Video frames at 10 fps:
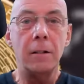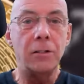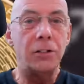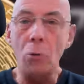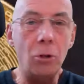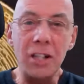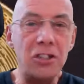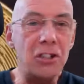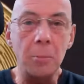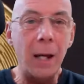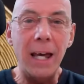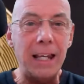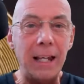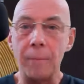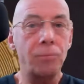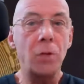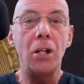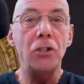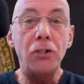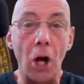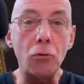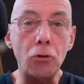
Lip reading: Don't listen to me. Don't